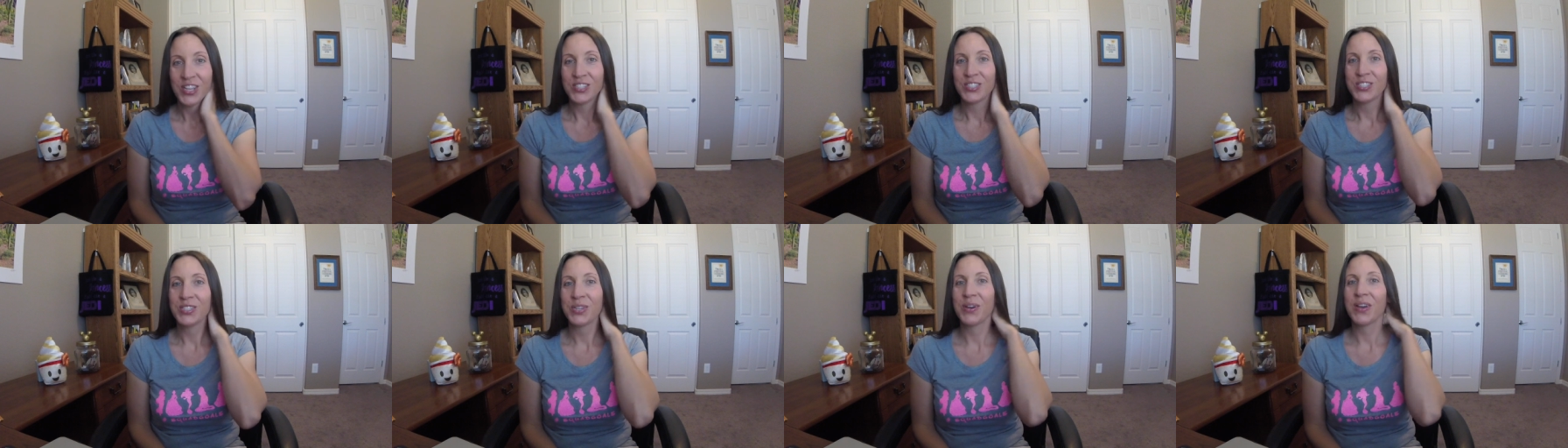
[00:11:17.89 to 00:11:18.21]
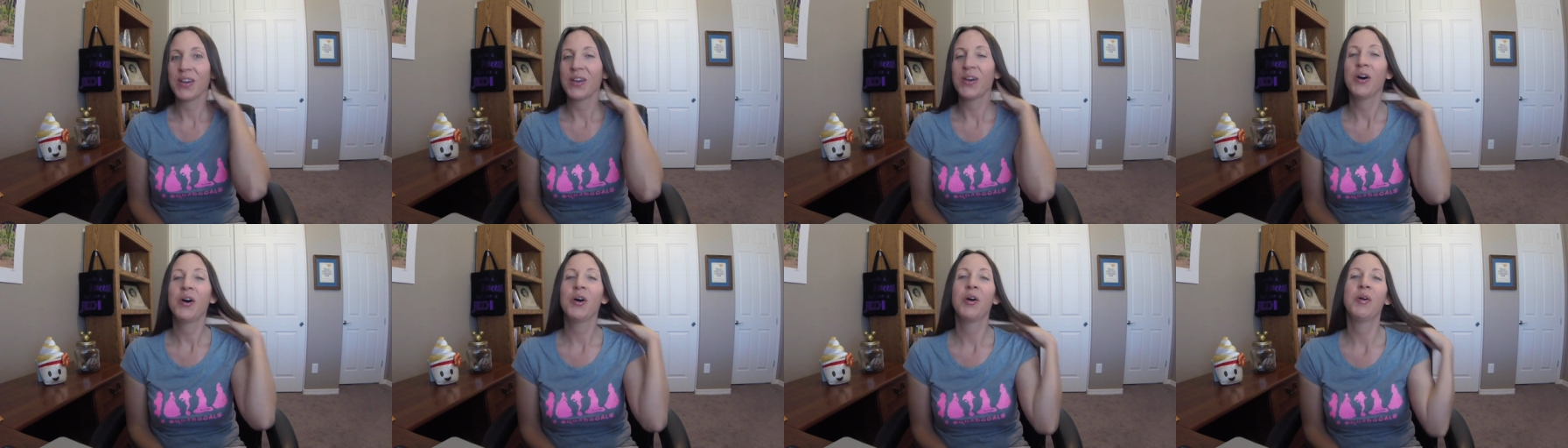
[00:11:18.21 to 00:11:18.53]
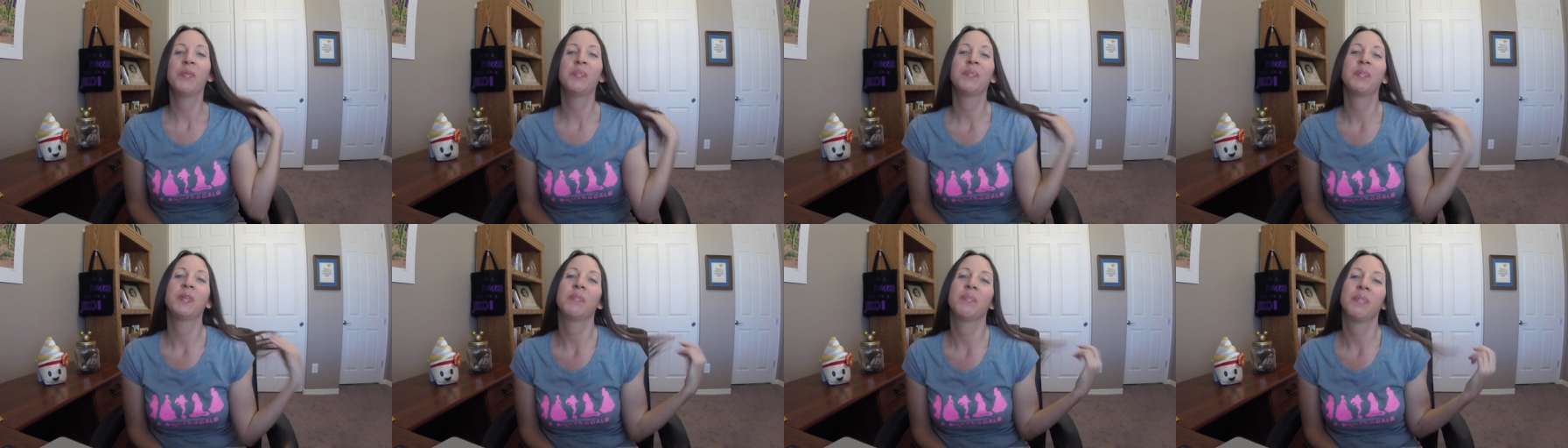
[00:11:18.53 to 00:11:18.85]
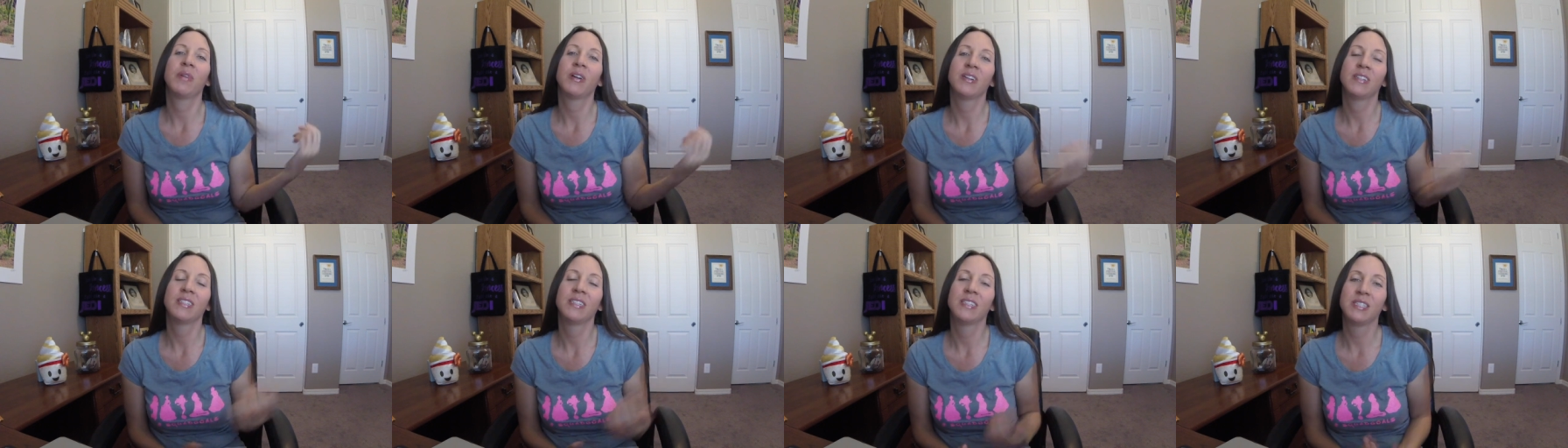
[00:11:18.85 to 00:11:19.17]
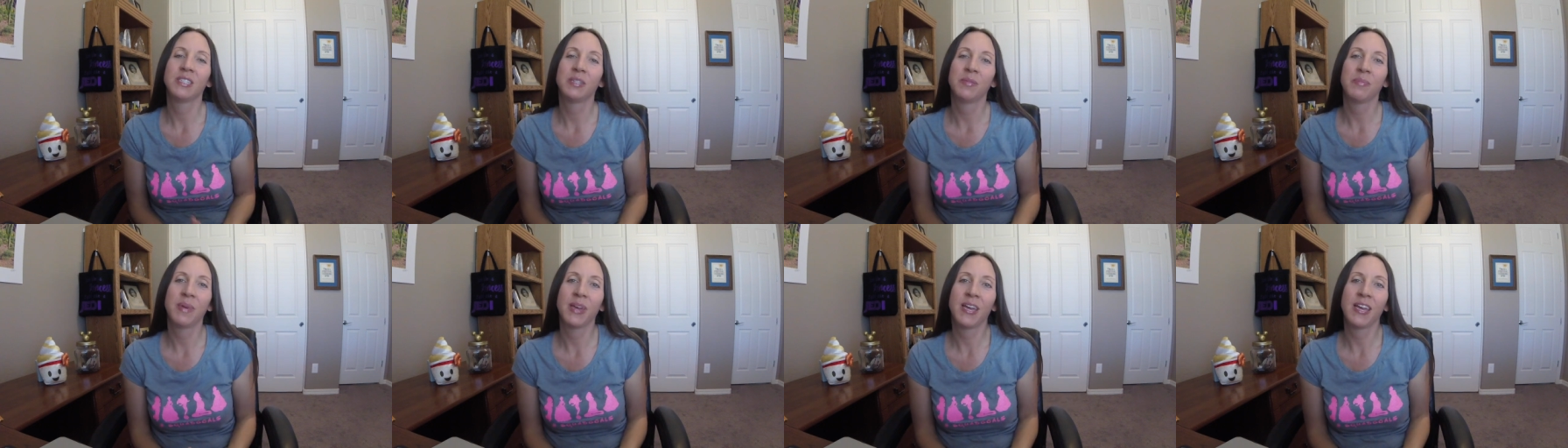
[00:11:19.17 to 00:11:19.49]
So I hope you'll
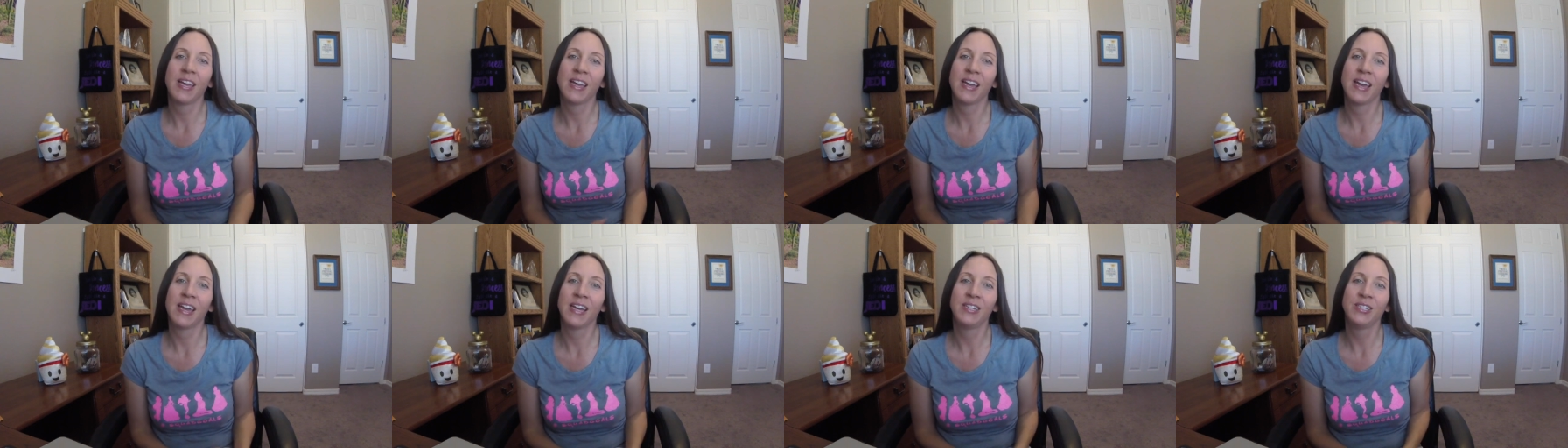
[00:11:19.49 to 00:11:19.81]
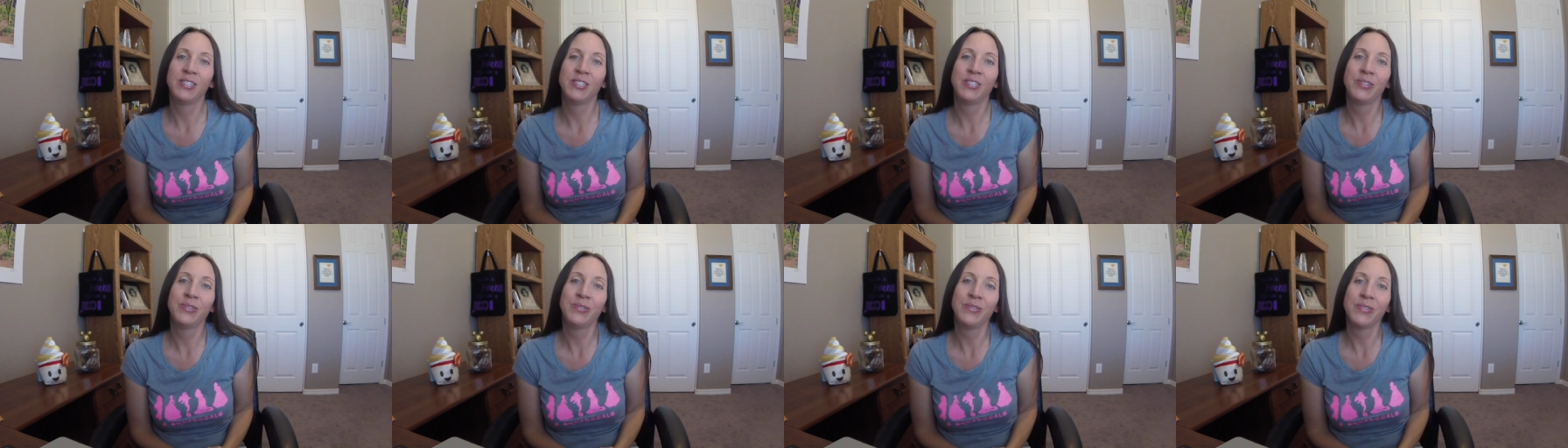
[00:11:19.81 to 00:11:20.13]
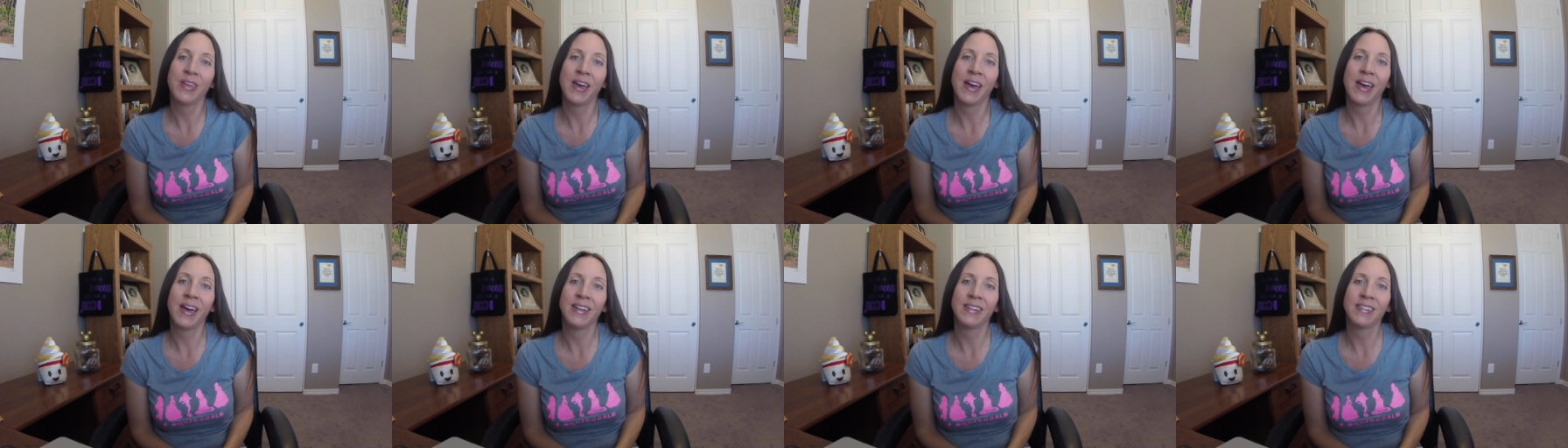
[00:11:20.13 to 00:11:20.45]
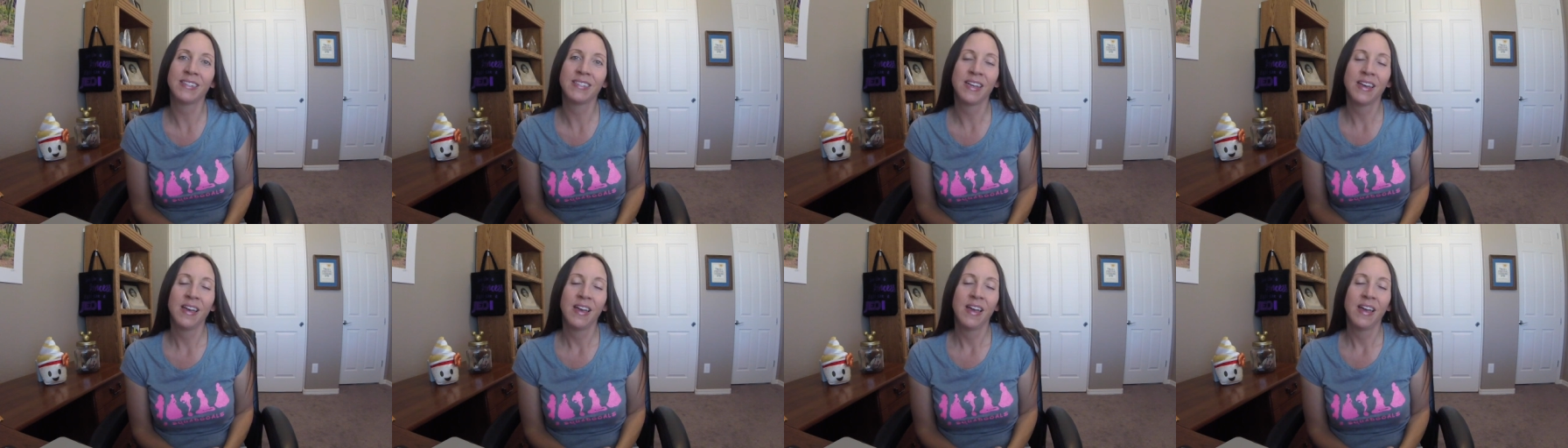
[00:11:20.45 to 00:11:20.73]
participate and do that.